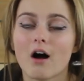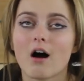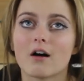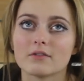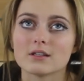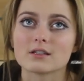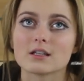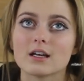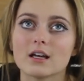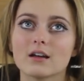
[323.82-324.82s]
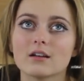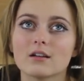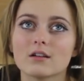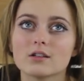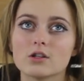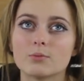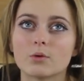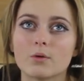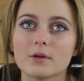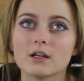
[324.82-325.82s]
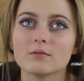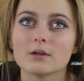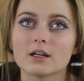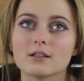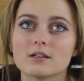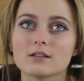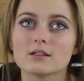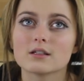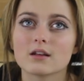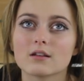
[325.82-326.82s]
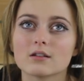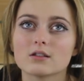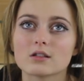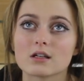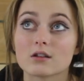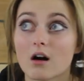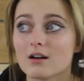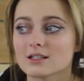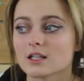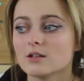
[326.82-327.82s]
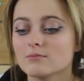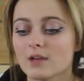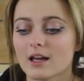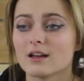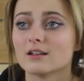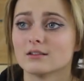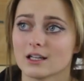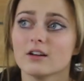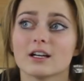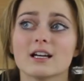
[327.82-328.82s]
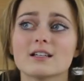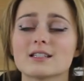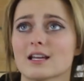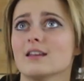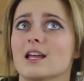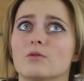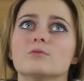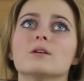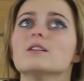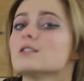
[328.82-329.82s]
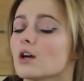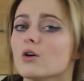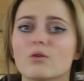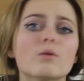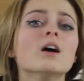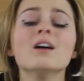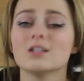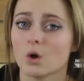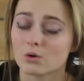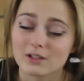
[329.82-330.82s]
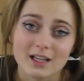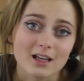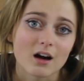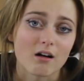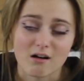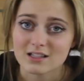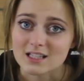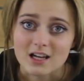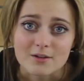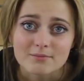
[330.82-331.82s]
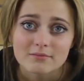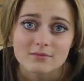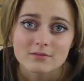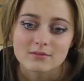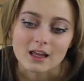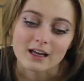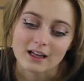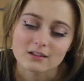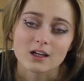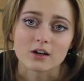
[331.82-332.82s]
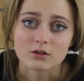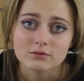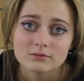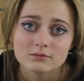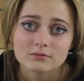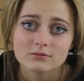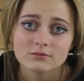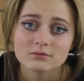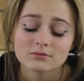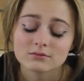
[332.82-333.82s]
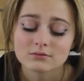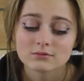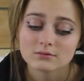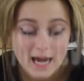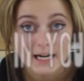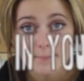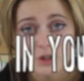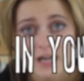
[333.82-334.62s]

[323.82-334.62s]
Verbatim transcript: obviously, Superwoman, because she's awesome and hilarious, and I would be so totally awesome. Like, hello. Number